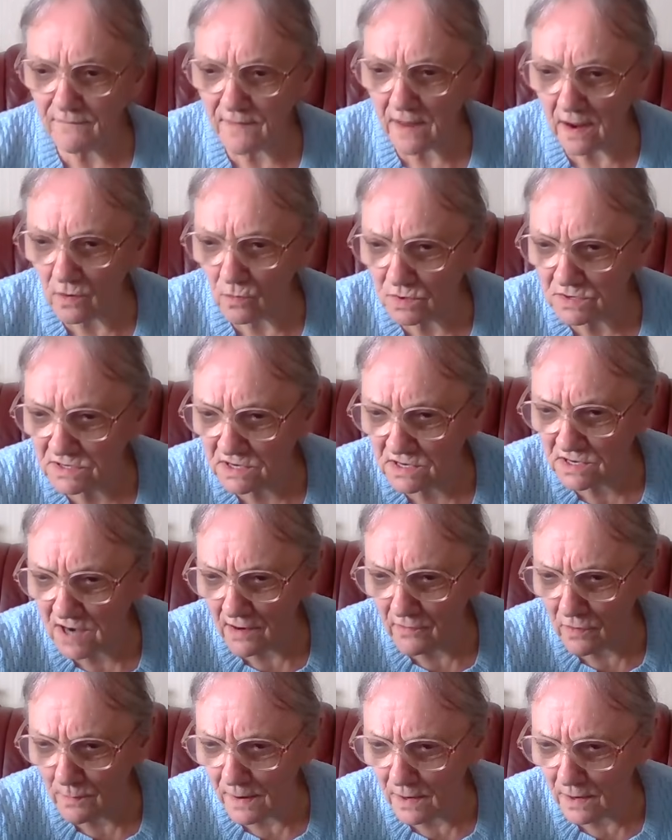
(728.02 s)
traffic was
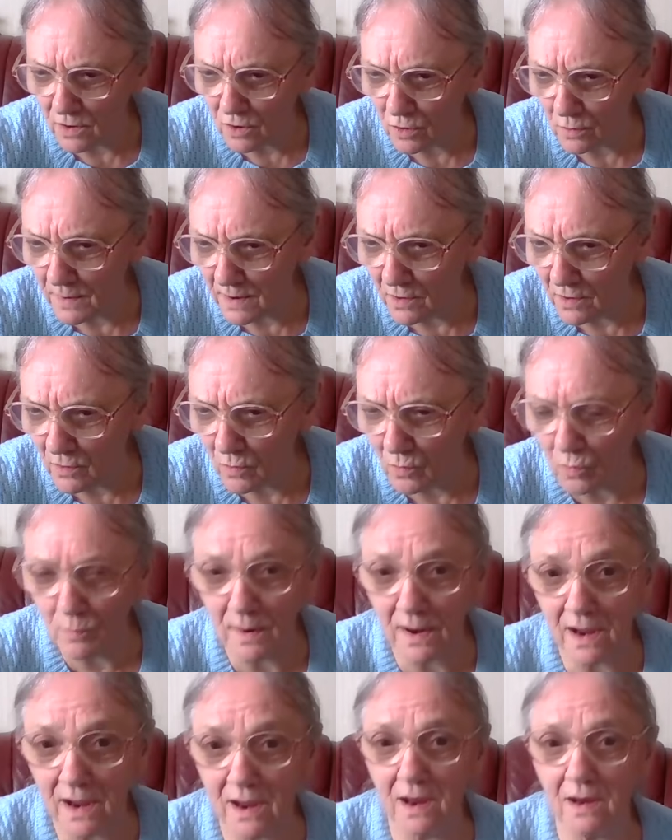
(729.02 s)
terrible coming
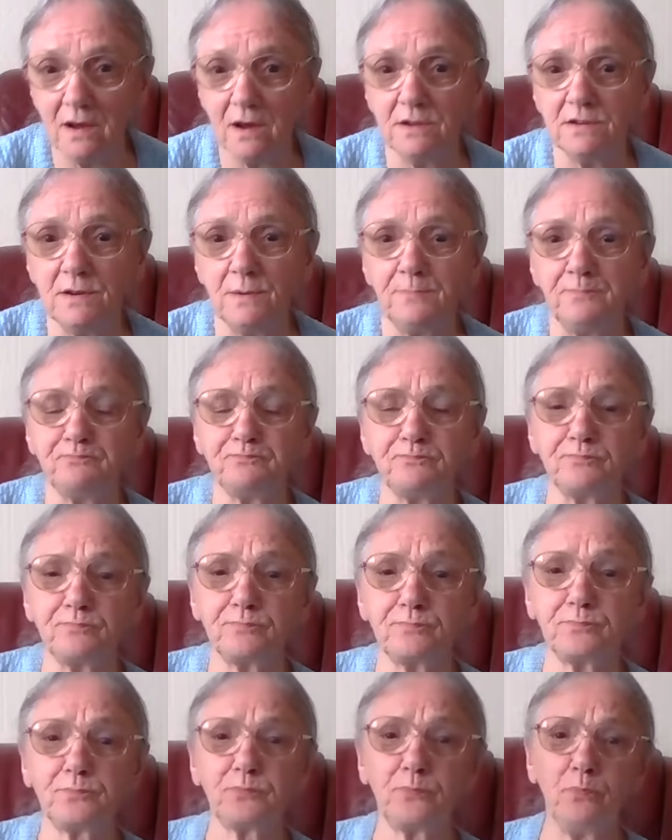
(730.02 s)
home again because
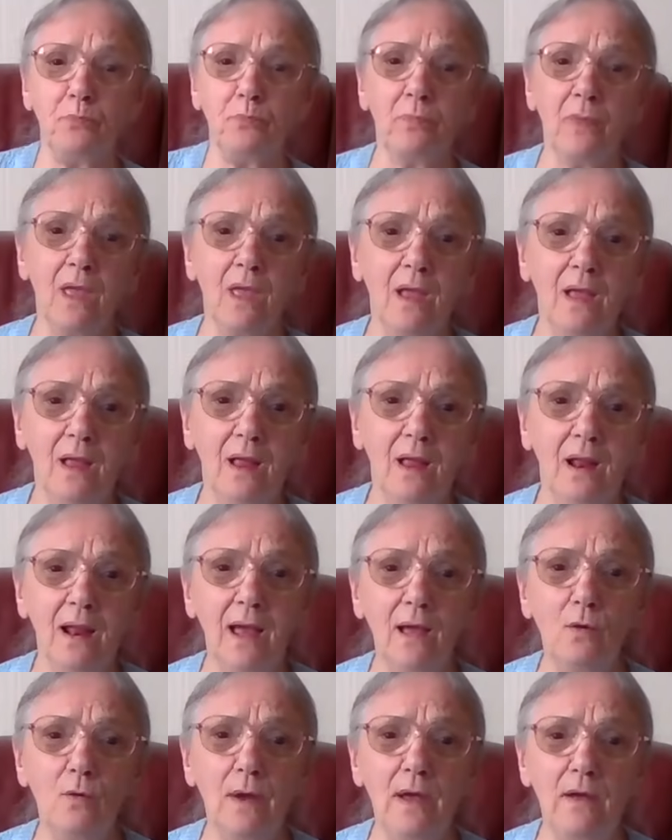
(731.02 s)

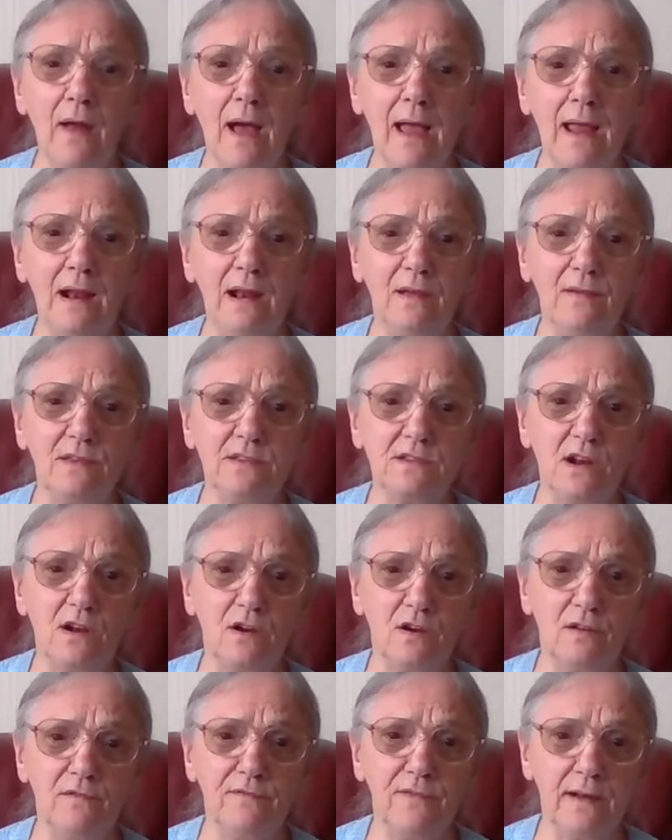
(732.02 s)
like where I live, there's a
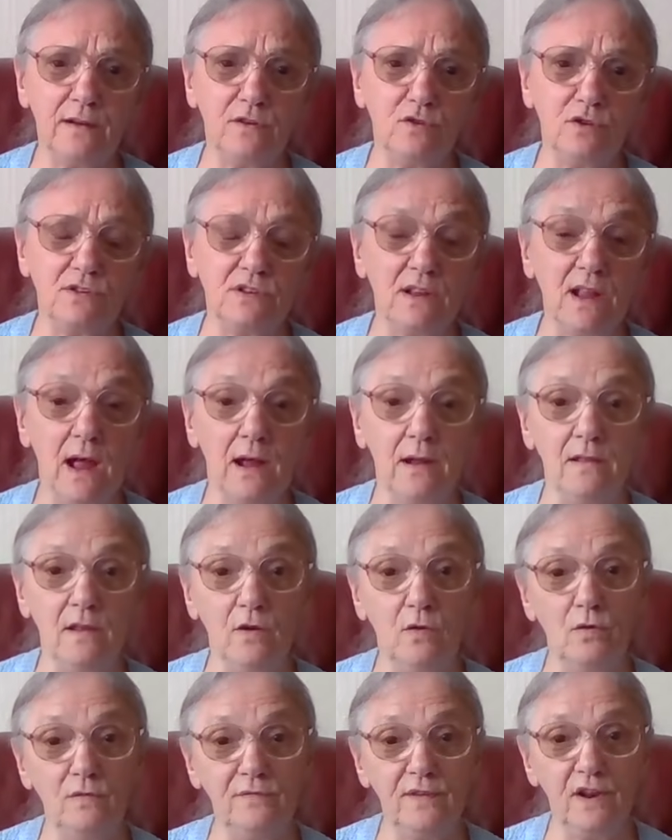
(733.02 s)
lot of factories and that, and
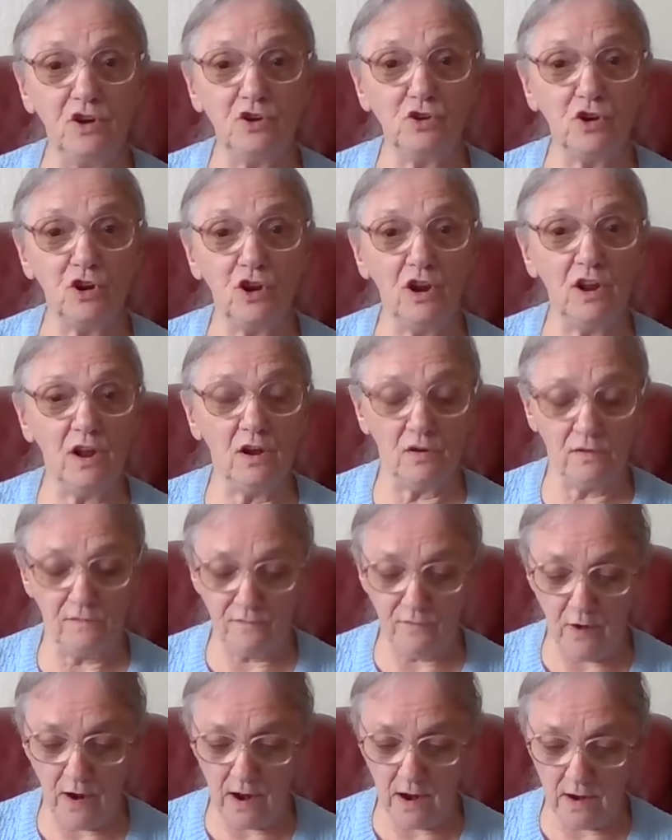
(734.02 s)
they all finish early on
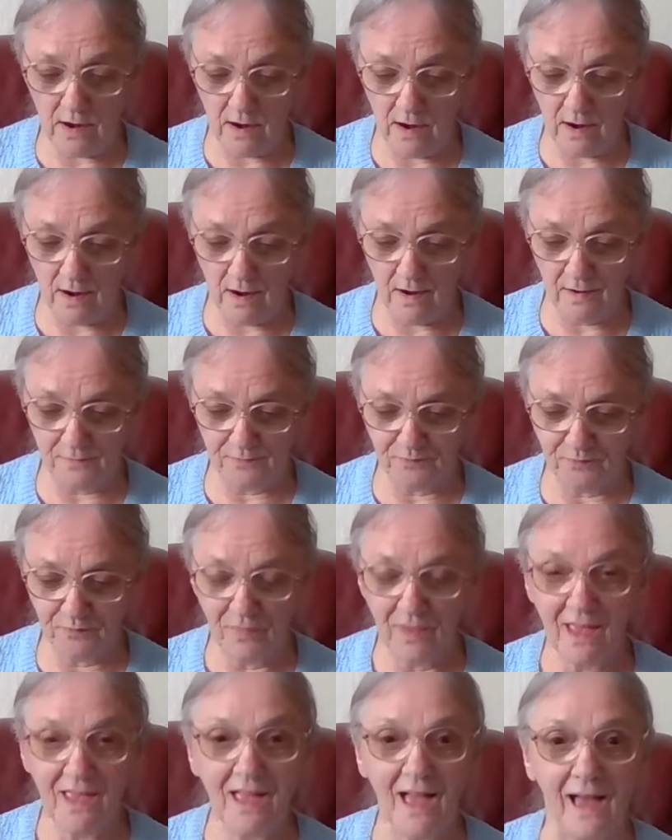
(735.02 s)
a Friday. And
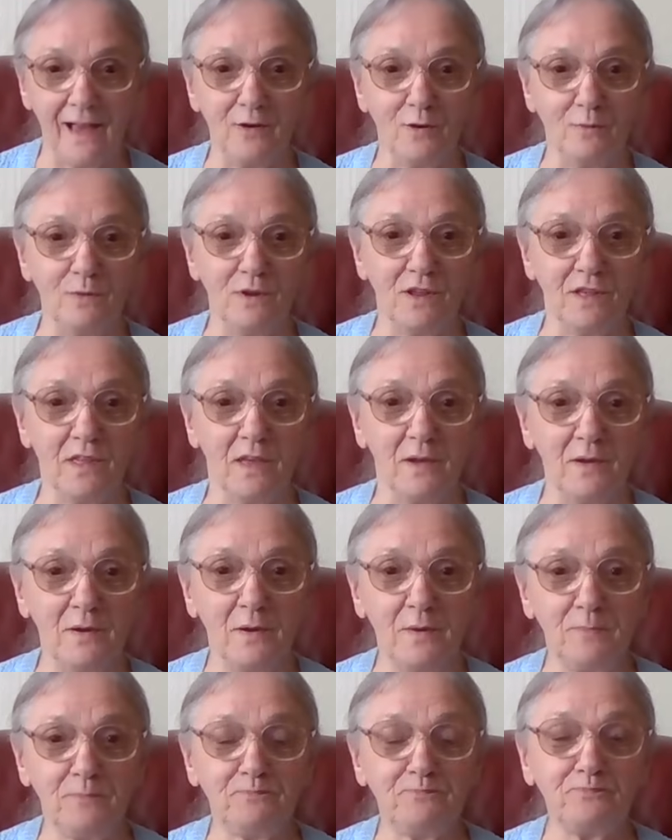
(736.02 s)
I come to
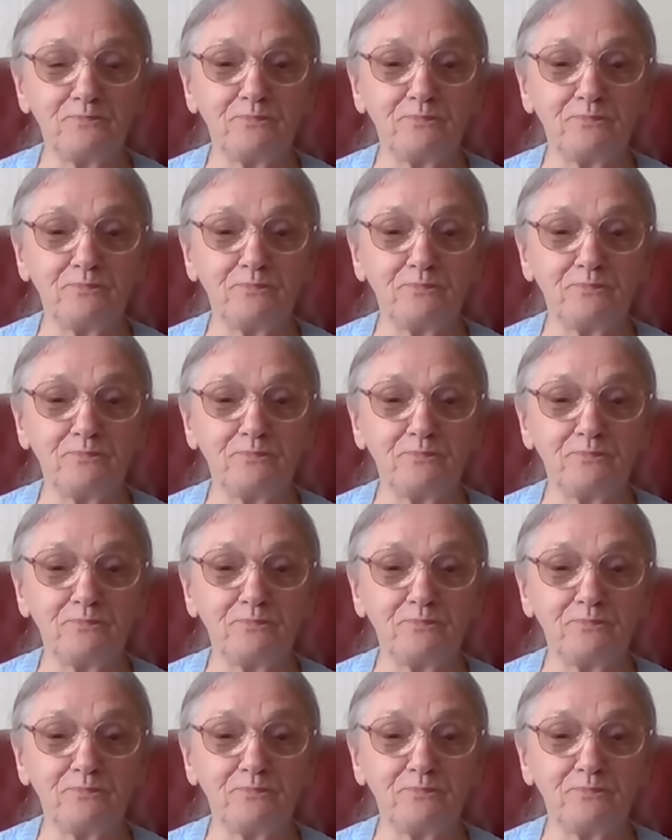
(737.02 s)
the